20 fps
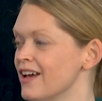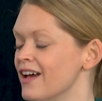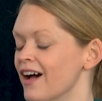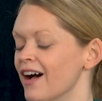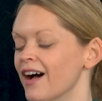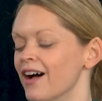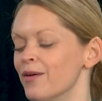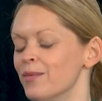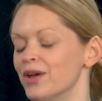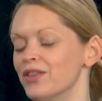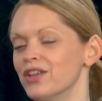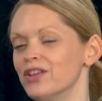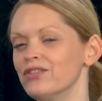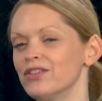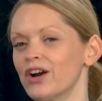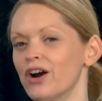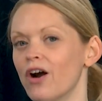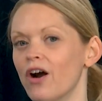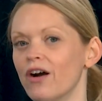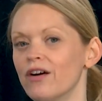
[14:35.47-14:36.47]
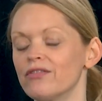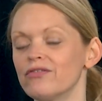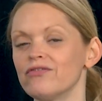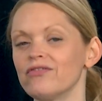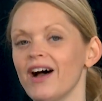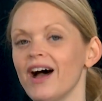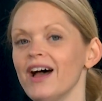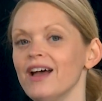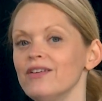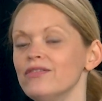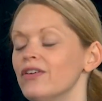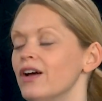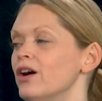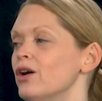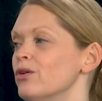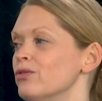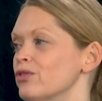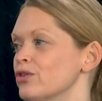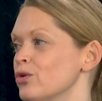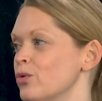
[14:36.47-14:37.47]
And then there are 5
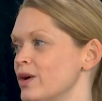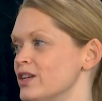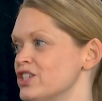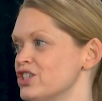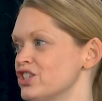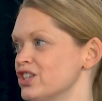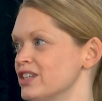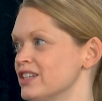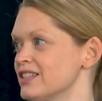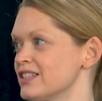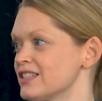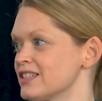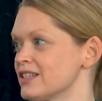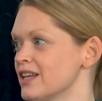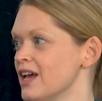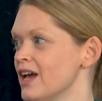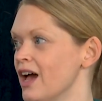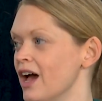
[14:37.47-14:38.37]
health questions